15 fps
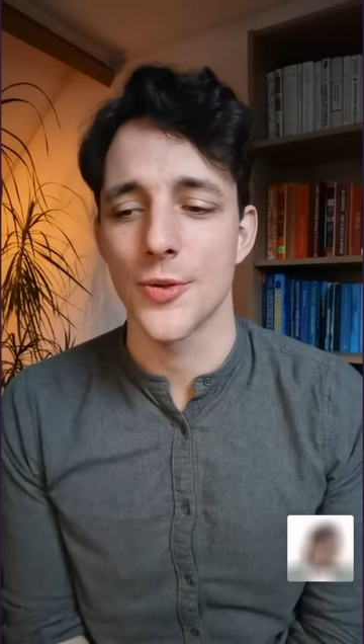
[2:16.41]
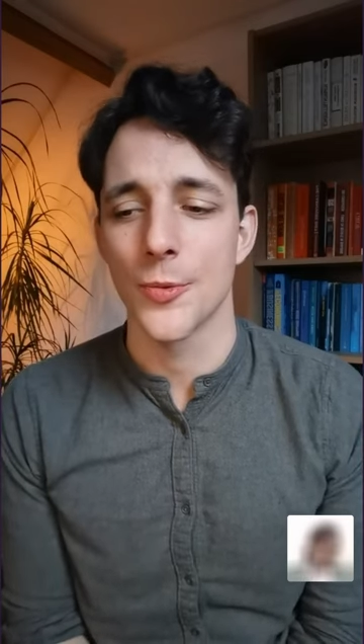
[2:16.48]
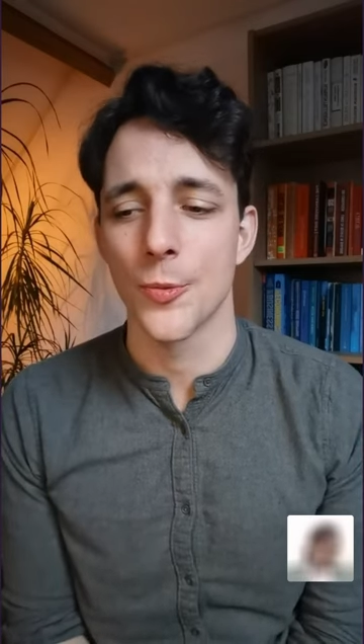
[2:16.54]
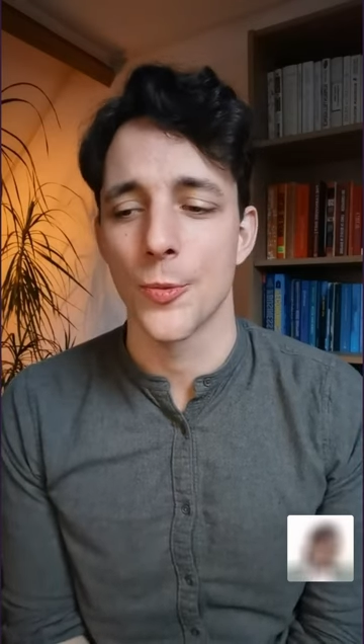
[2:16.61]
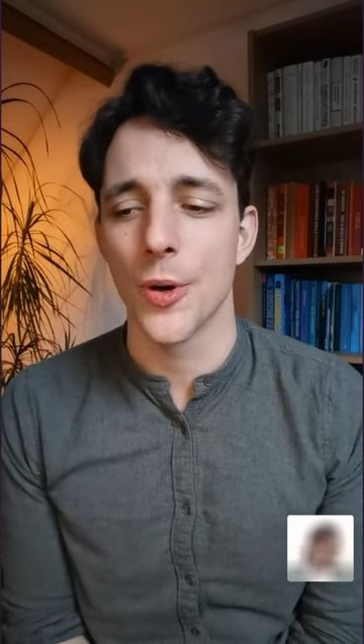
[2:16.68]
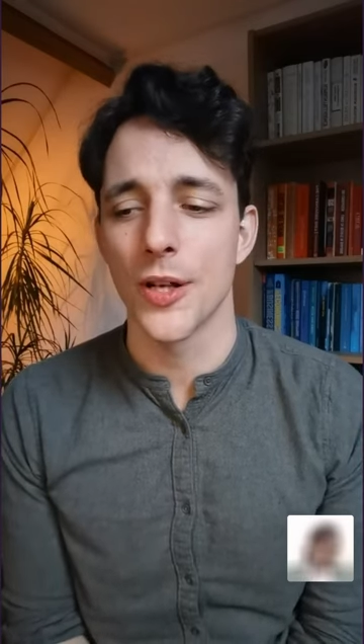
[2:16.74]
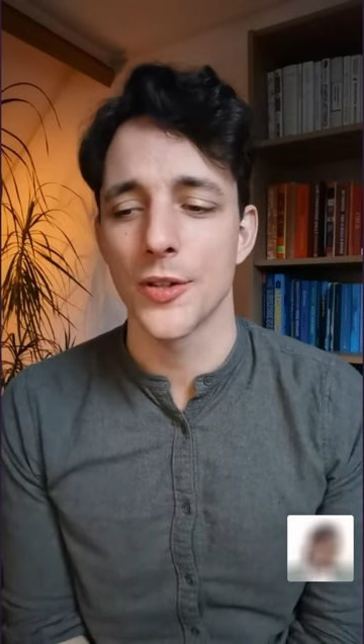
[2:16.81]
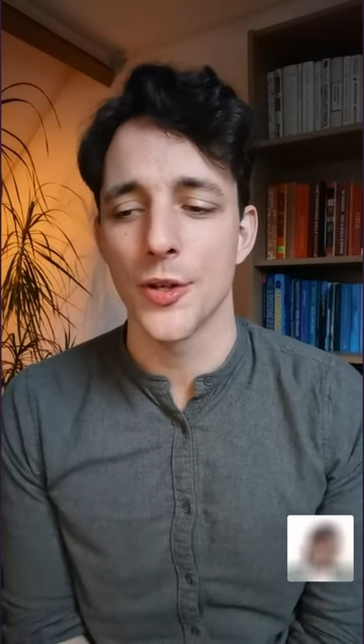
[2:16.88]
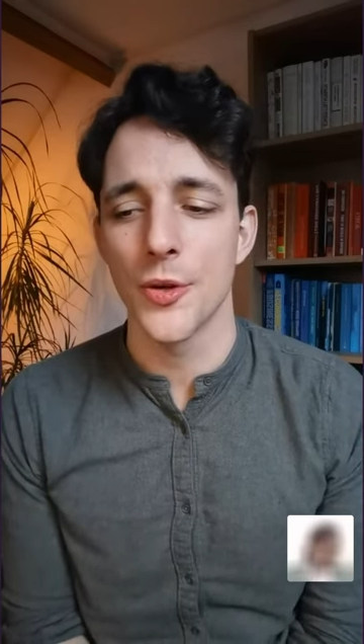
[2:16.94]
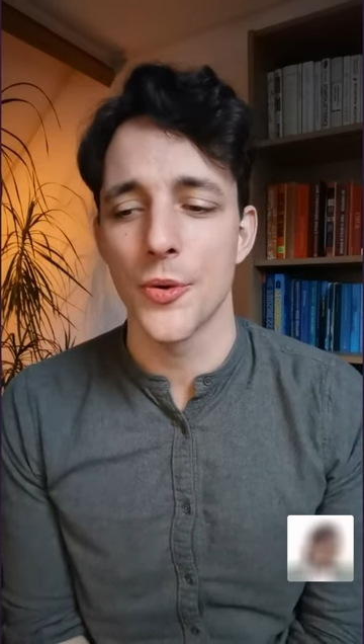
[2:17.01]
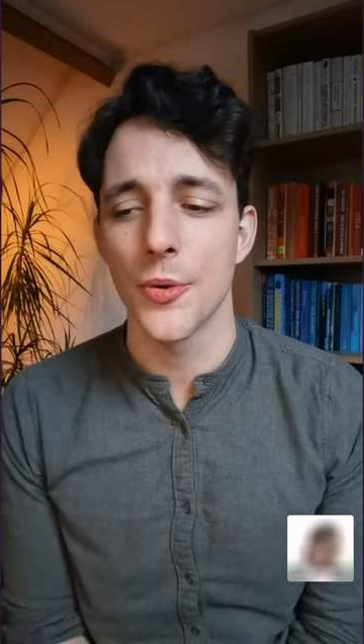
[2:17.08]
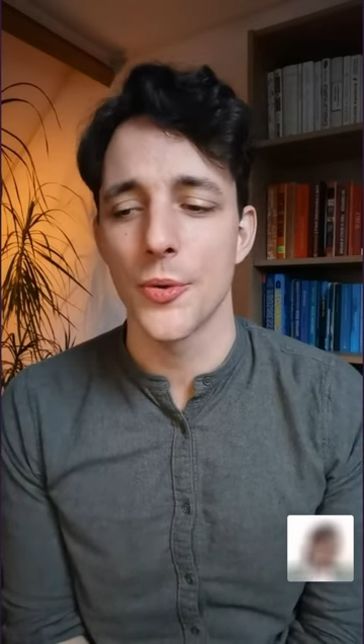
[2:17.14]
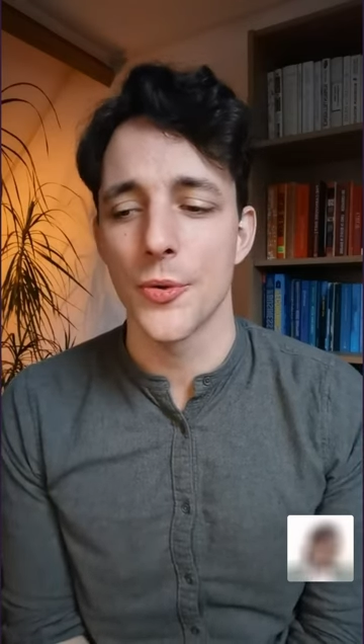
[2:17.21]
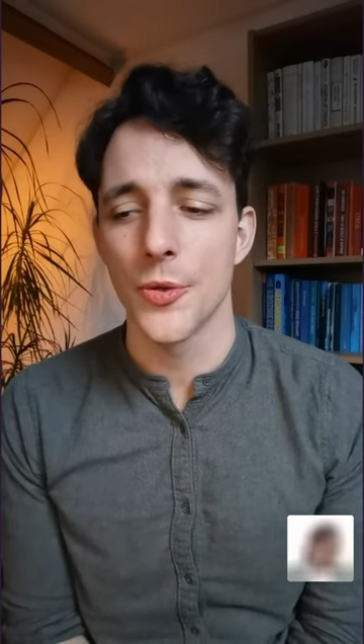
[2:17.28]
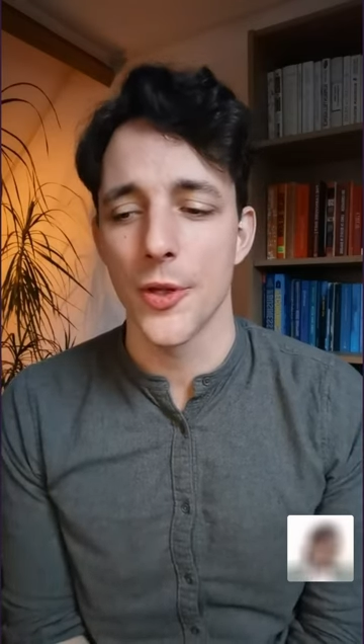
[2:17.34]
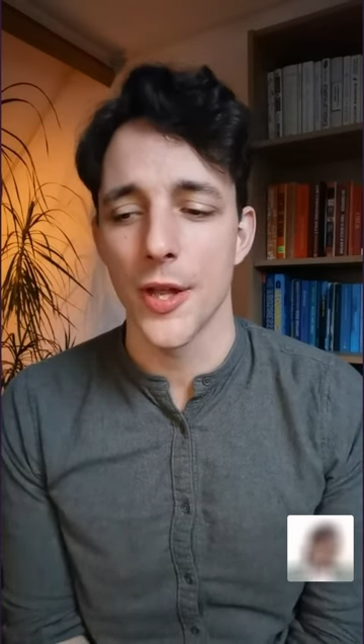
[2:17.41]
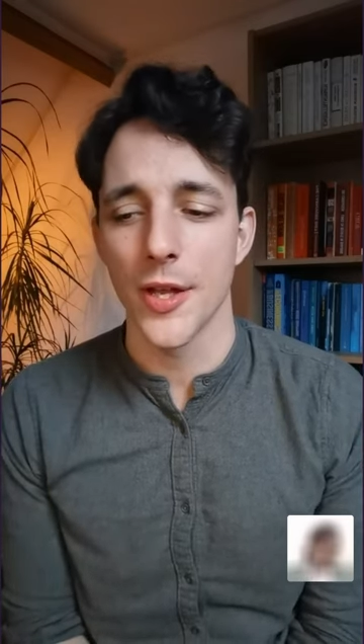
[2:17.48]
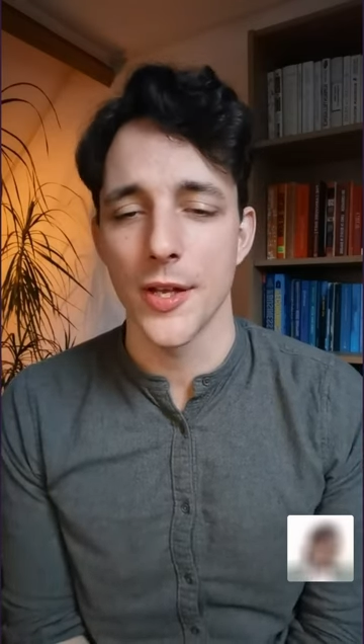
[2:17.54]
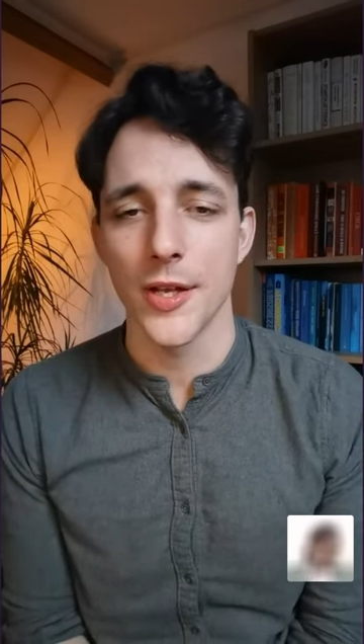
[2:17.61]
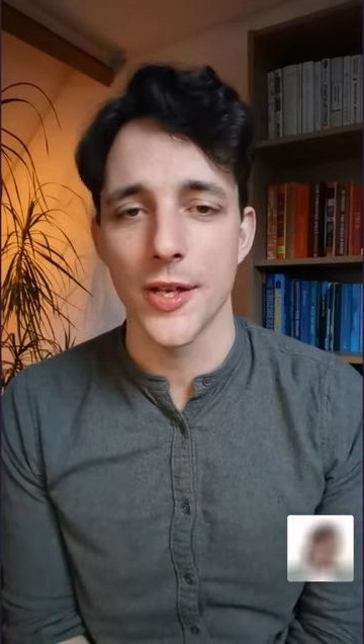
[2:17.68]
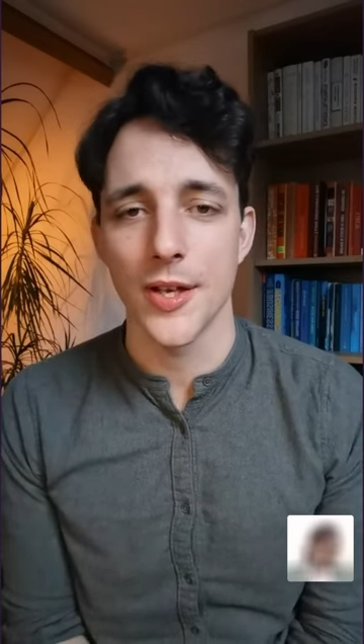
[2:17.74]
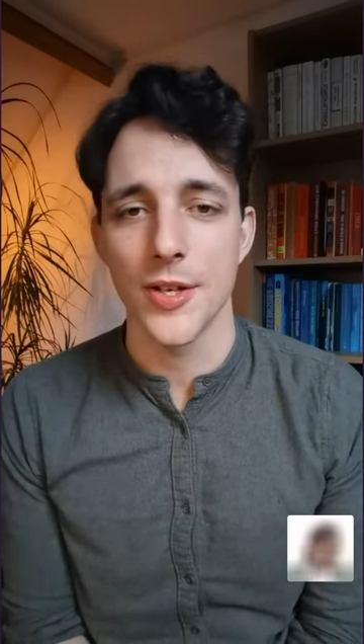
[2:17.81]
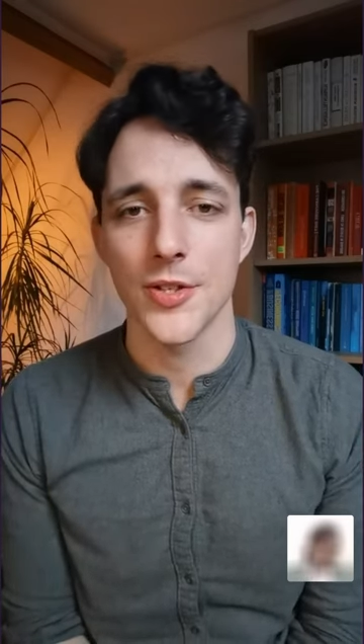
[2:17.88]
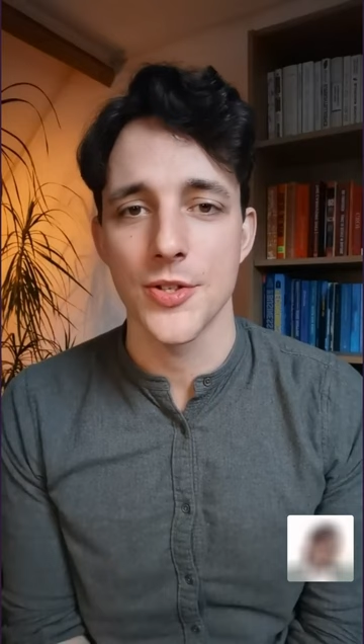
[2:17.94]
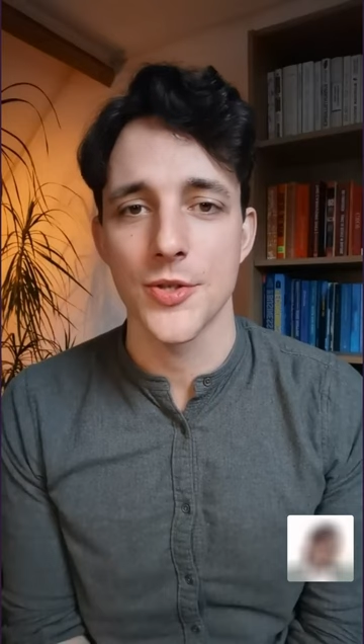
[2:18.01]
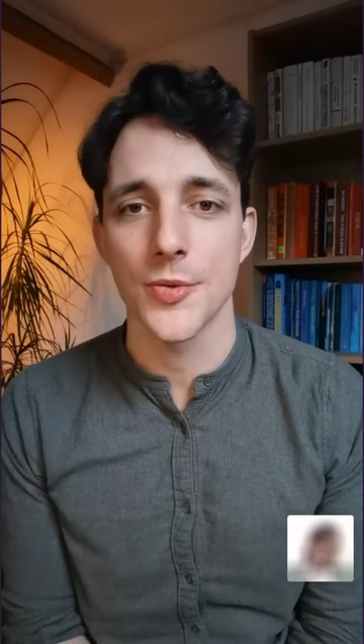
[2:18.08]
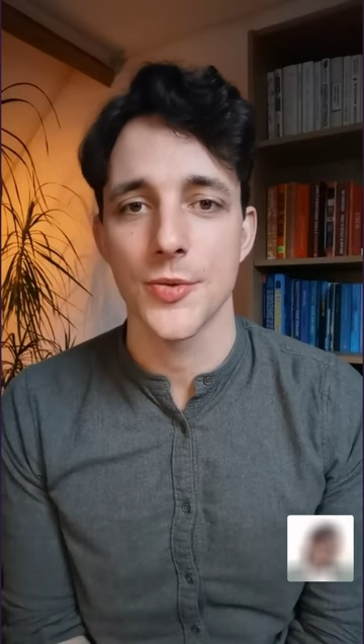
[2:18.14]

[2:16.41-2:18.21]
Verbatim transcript: what do you think is